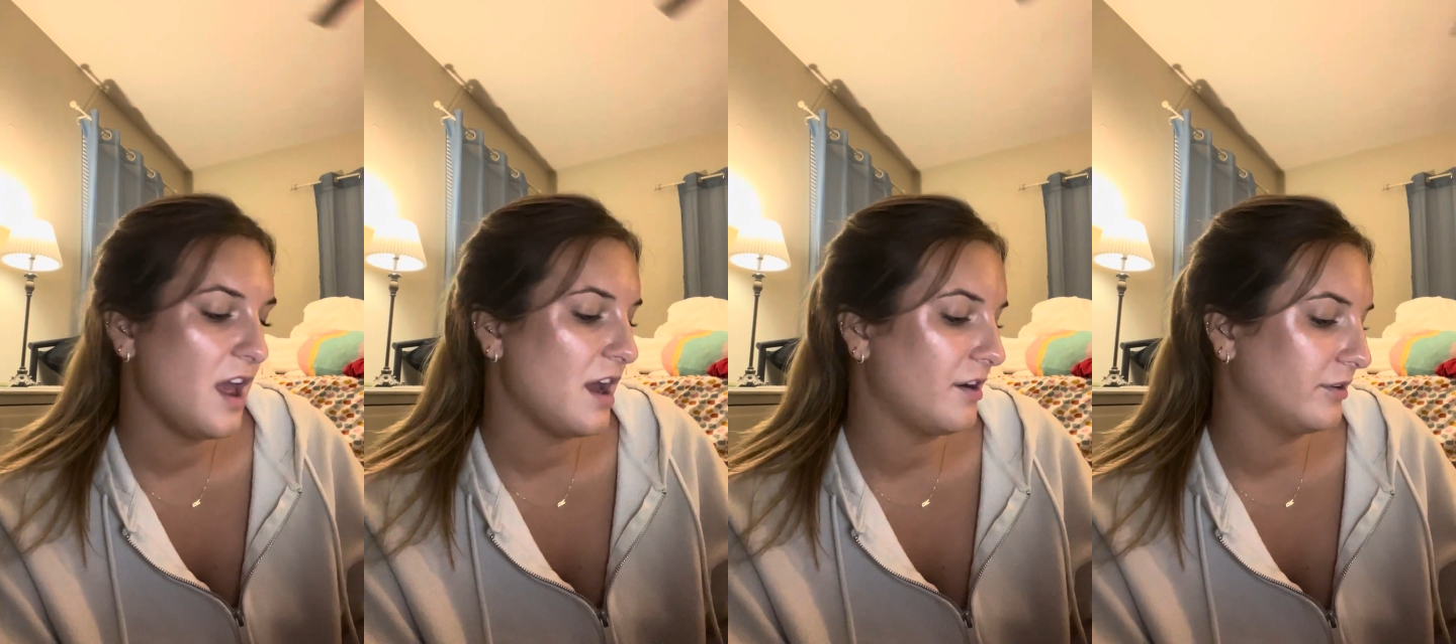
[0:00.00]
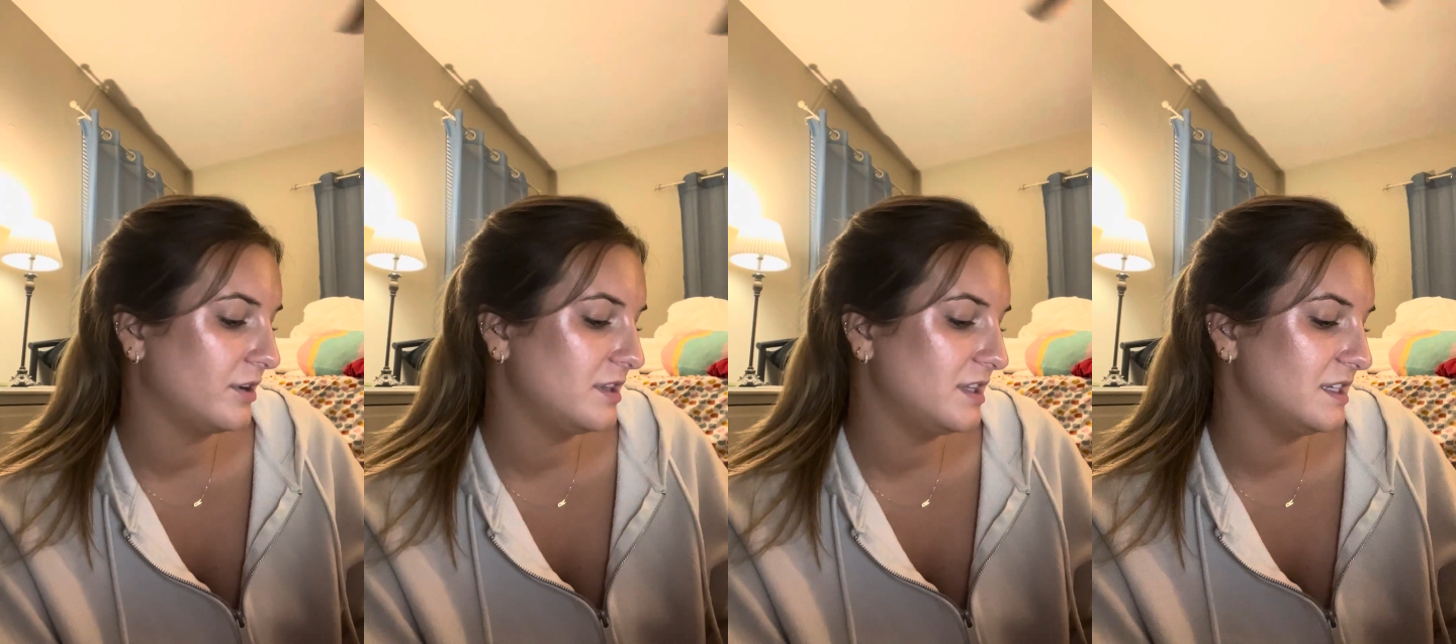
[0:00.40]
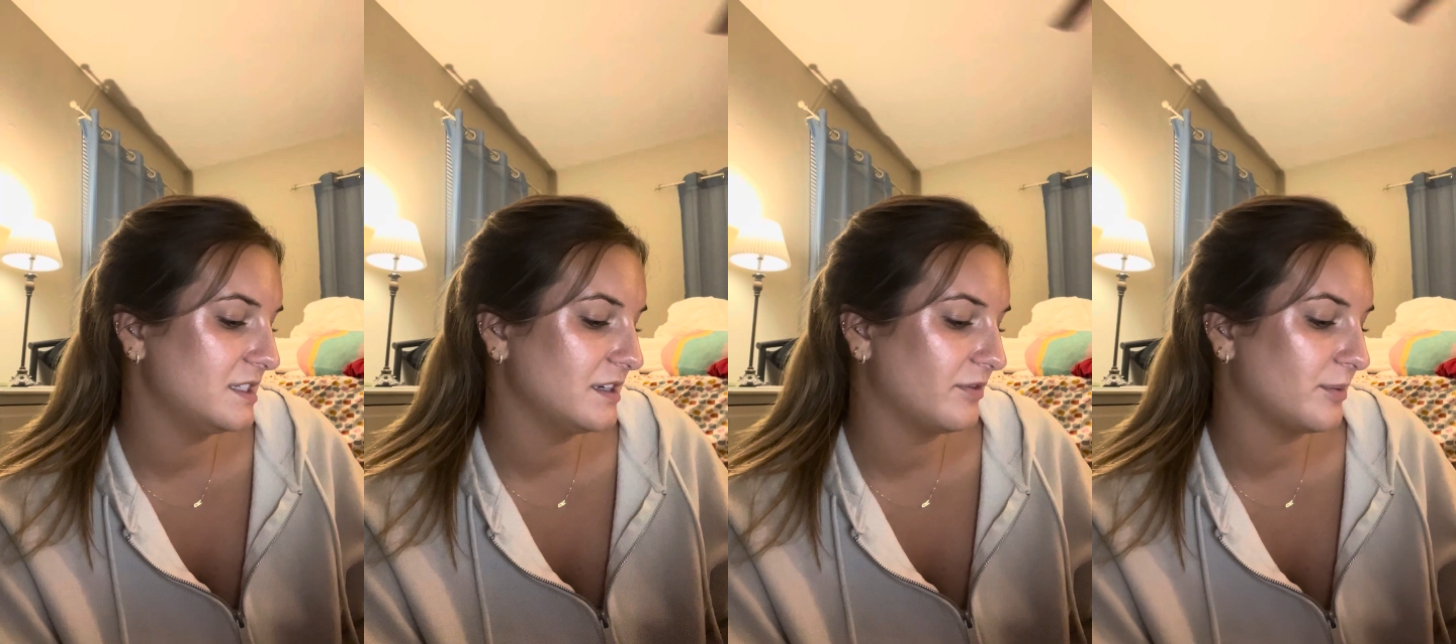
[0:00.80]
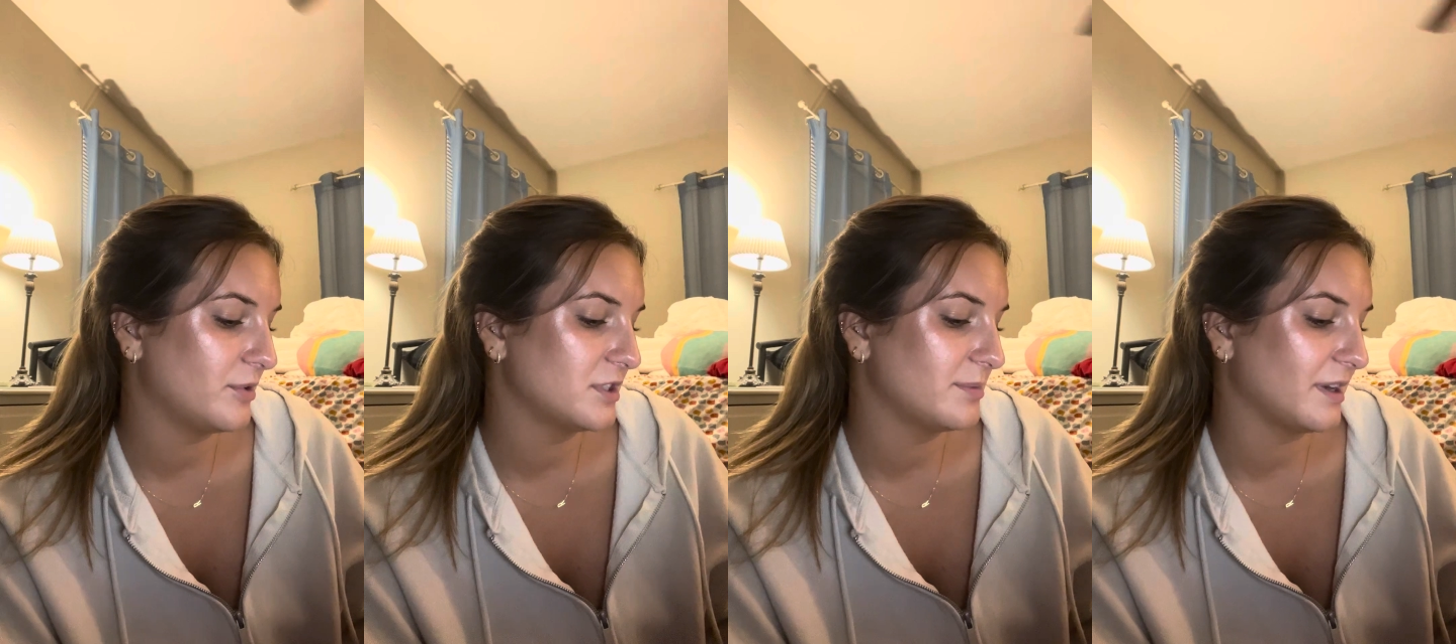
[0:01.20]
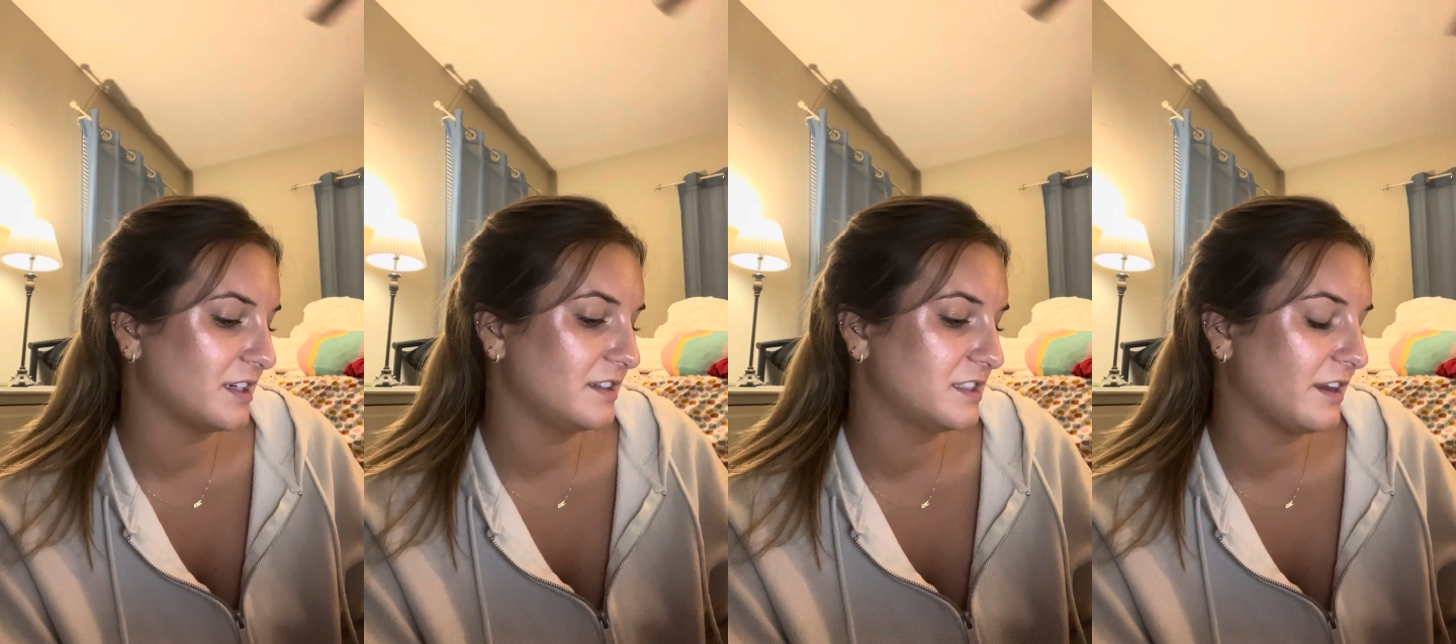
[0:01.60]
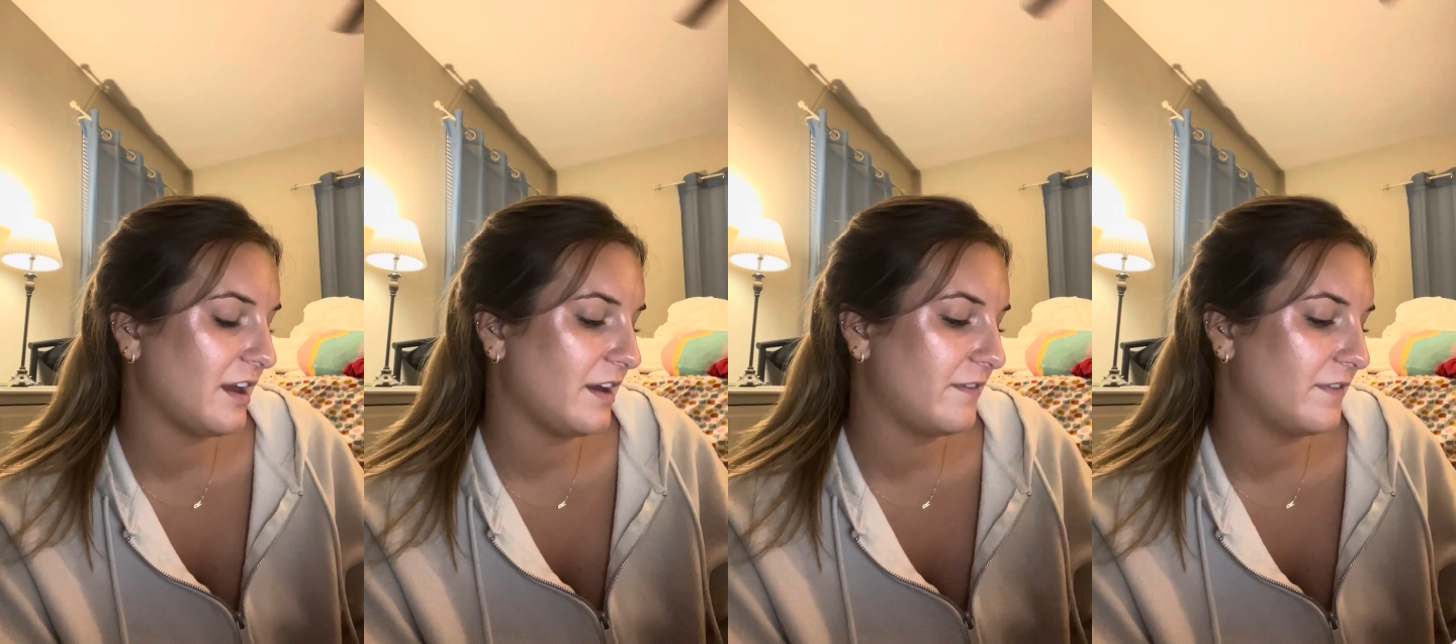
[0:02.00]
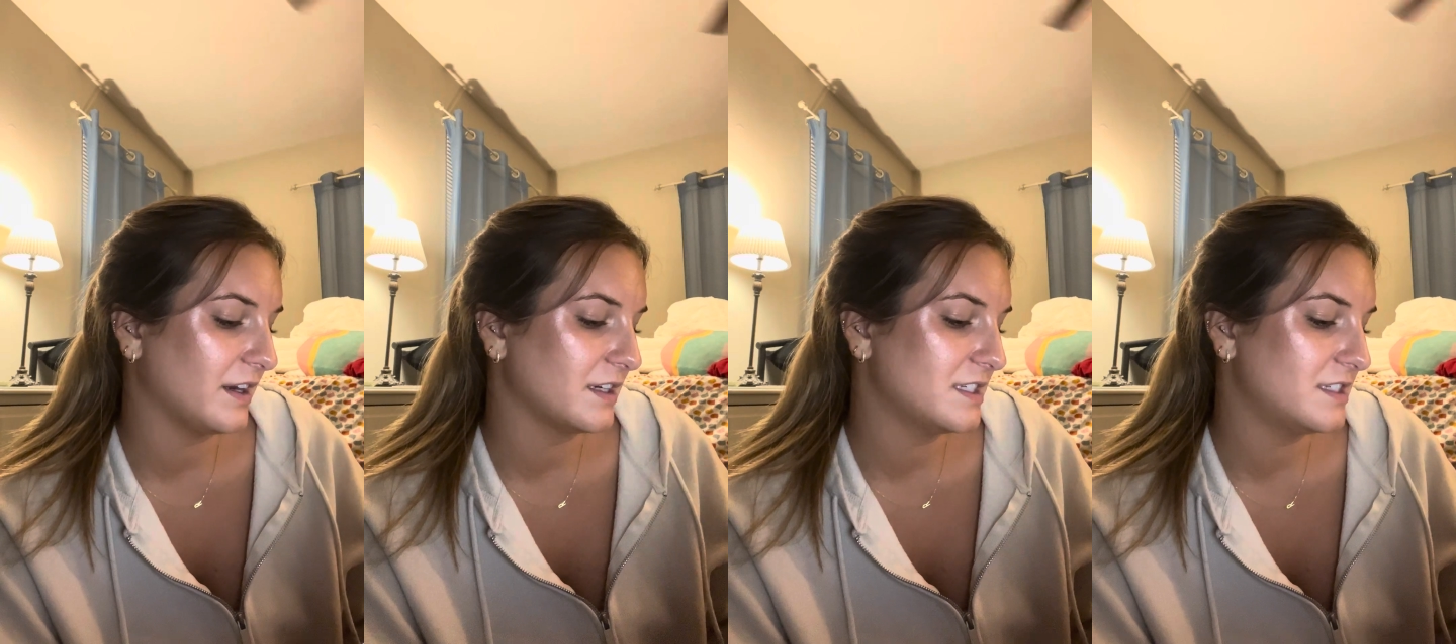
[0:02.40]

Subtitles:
how could these different perspectives affect